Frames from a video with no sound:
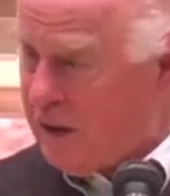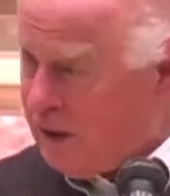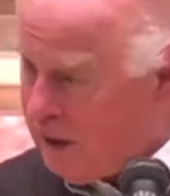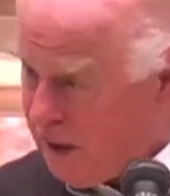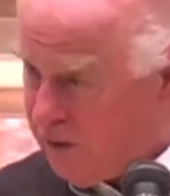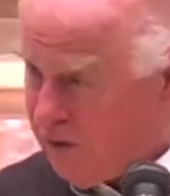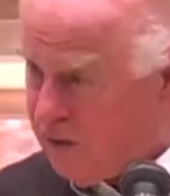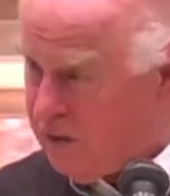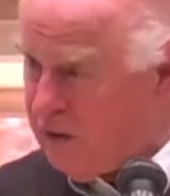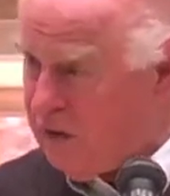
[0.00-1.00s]

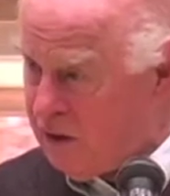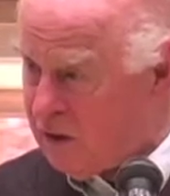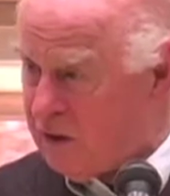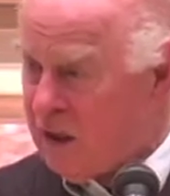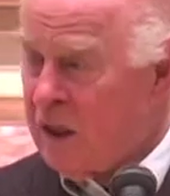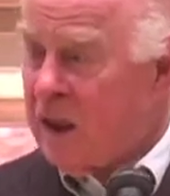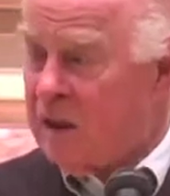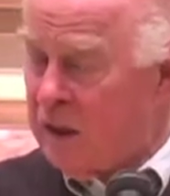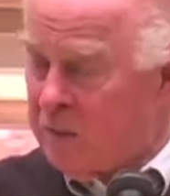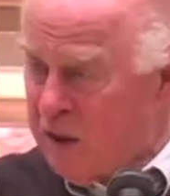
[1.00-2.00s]
lunch, you know. And
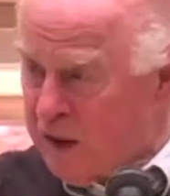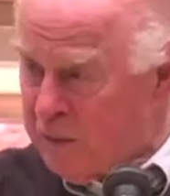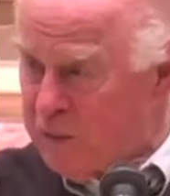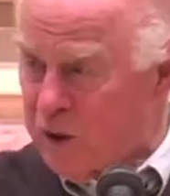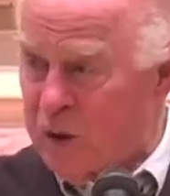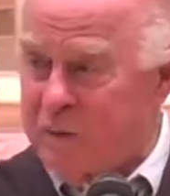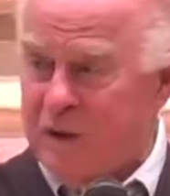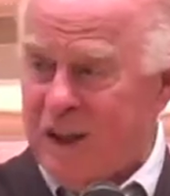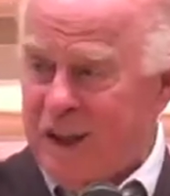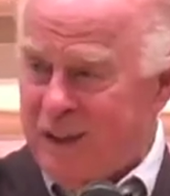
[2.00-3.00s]
then when he comes home in
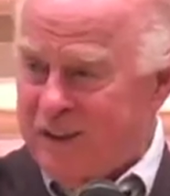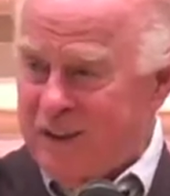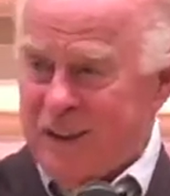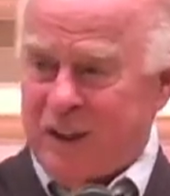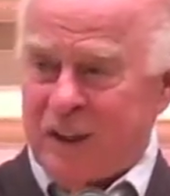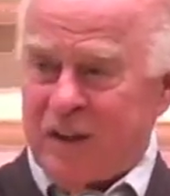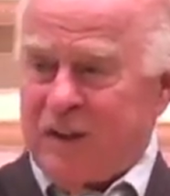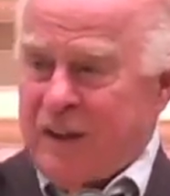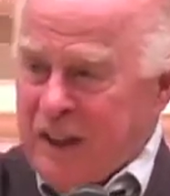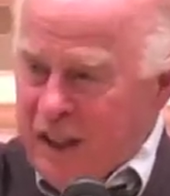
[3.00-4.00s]
the evening, you know,
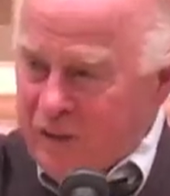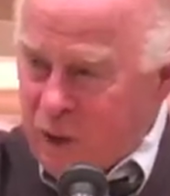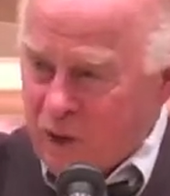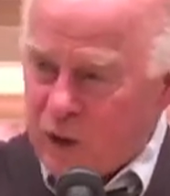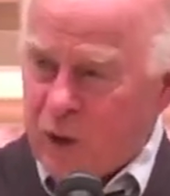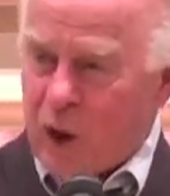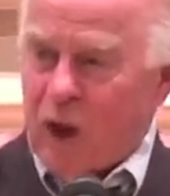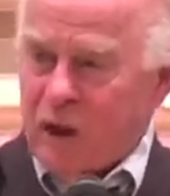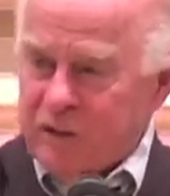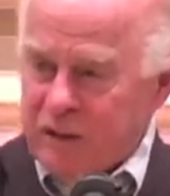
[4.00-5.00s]
have all the
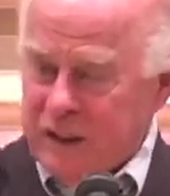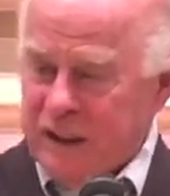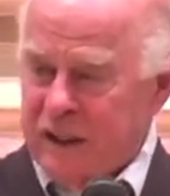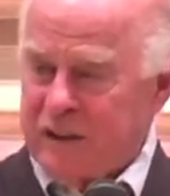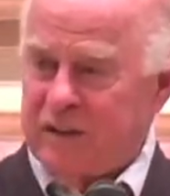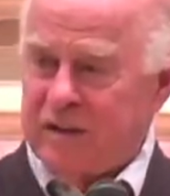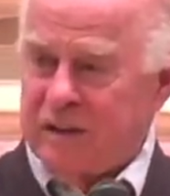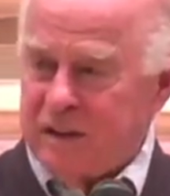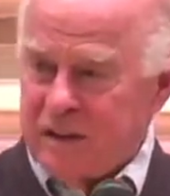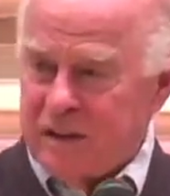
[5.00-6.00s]
dogs and the kids,
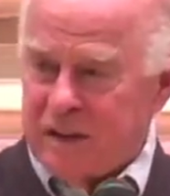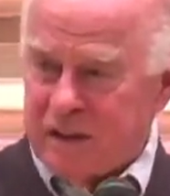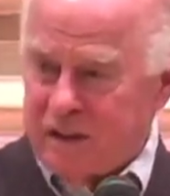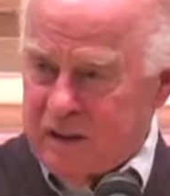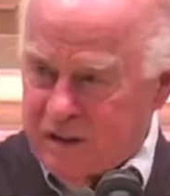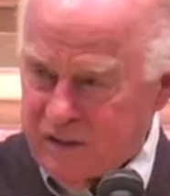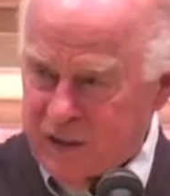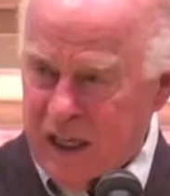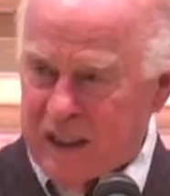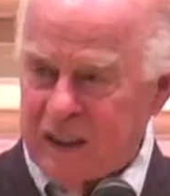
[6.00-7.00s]

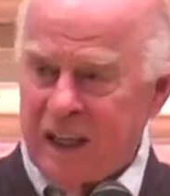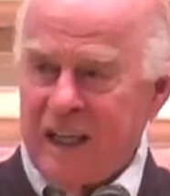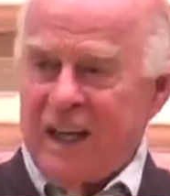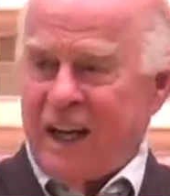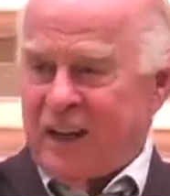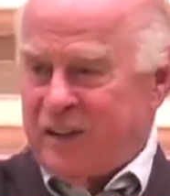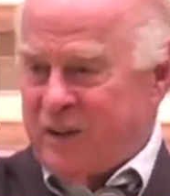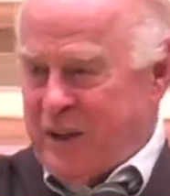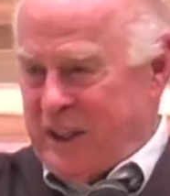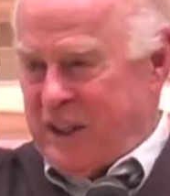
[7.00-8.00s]
silent, and
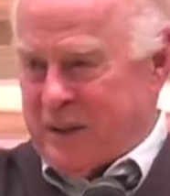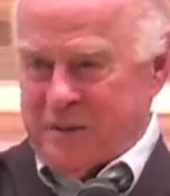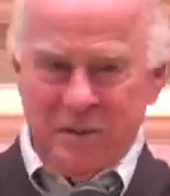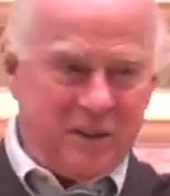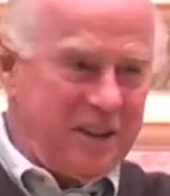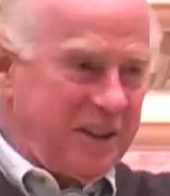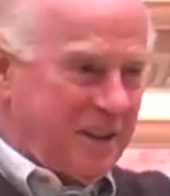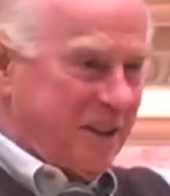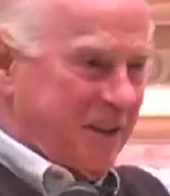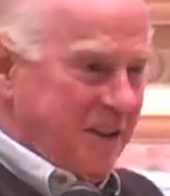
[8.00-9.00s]
greet him, you
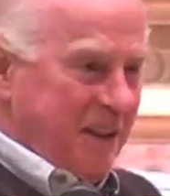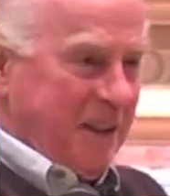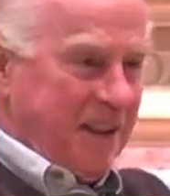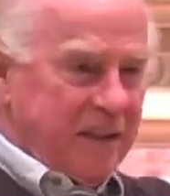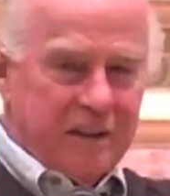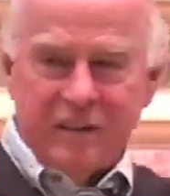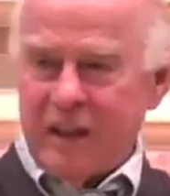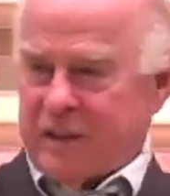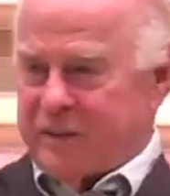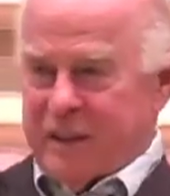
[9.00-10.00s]
know, in
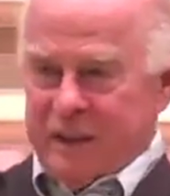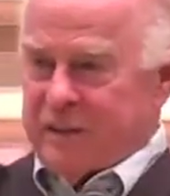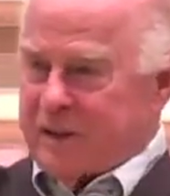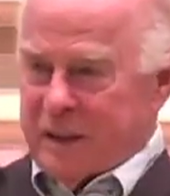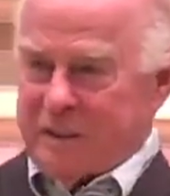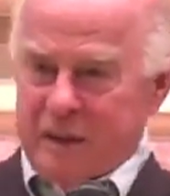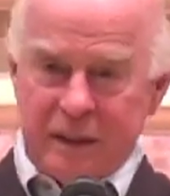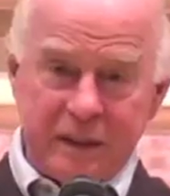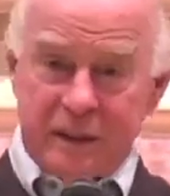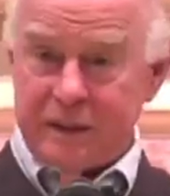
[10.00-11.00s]
cellophane or something, you
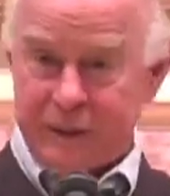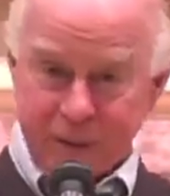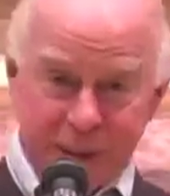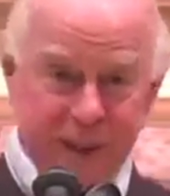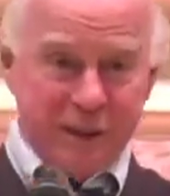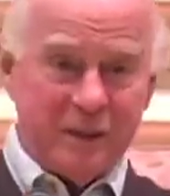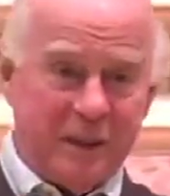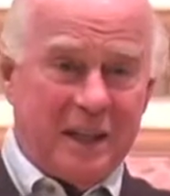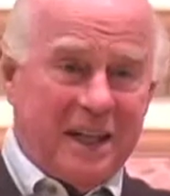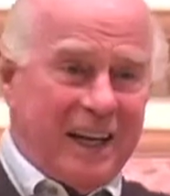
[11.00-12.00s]
know, just greet him
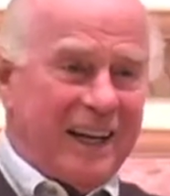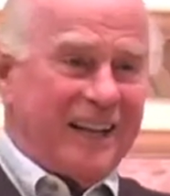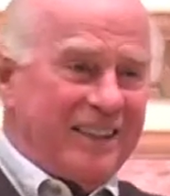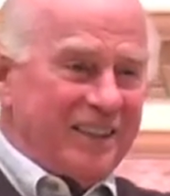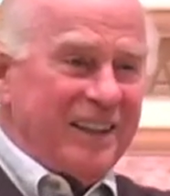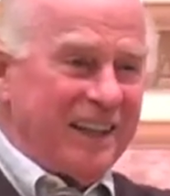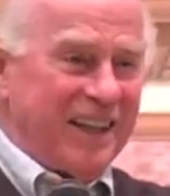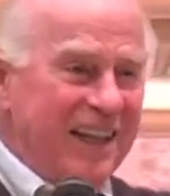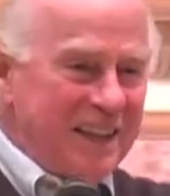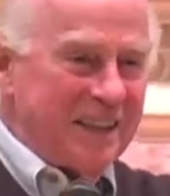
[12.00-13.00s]
with
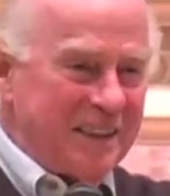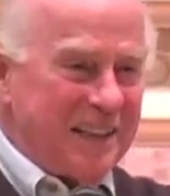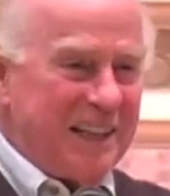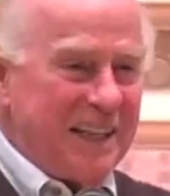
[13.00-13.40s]
love.